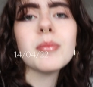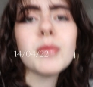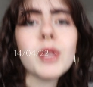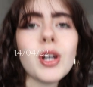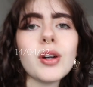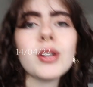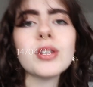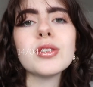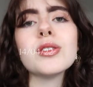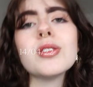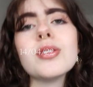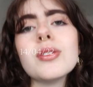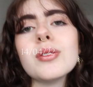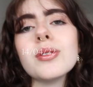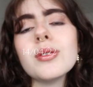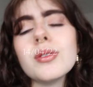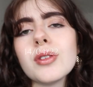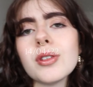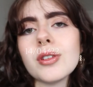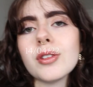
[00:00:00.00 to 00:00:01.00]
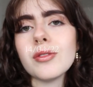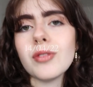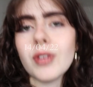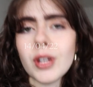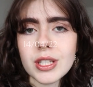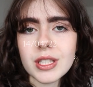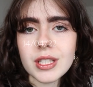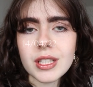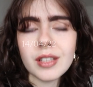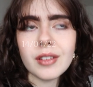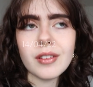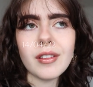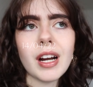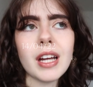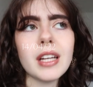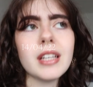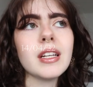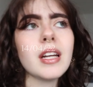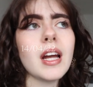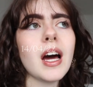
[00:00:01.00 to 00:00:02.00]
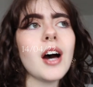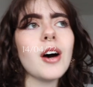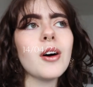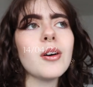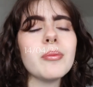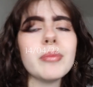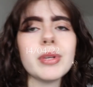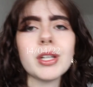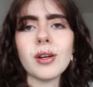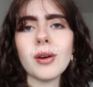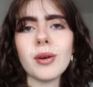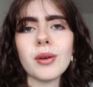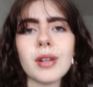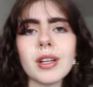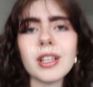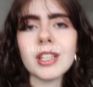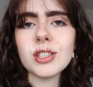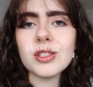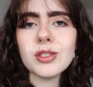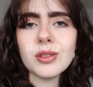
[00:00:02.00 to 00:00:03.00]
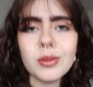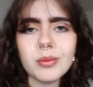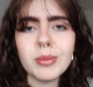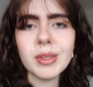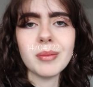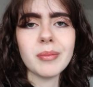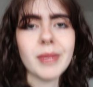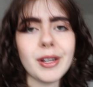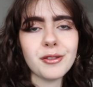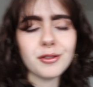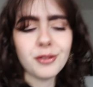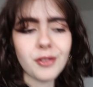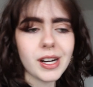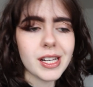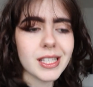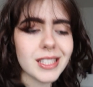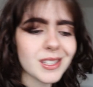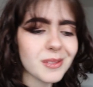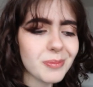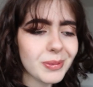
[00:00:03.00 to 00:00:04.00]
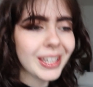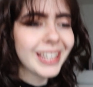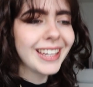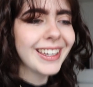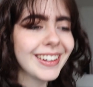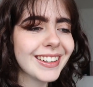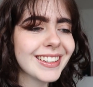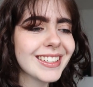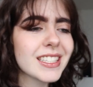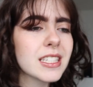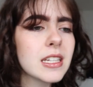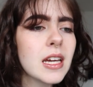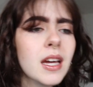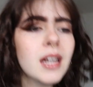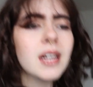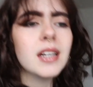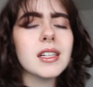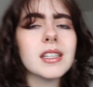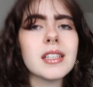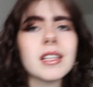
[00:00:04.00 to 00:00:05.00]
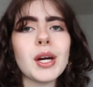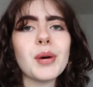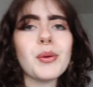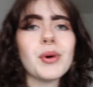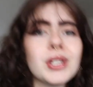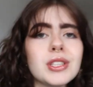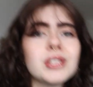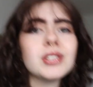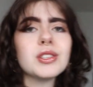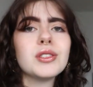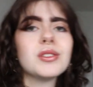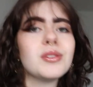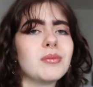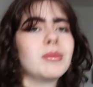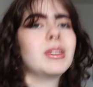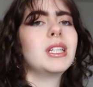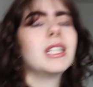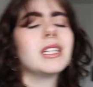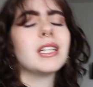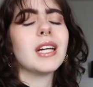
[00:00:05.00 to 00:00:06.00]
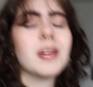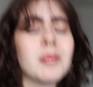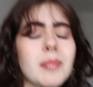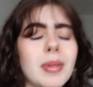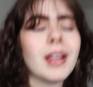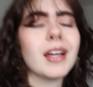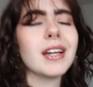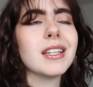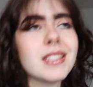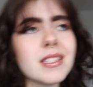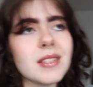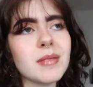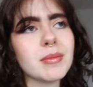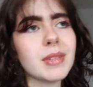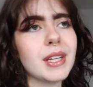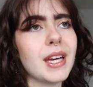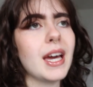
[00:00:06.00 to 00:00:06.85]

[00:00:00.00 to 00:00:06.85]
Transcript: I'm going to university right now, but only to meet my friends because they wanted to meet and play some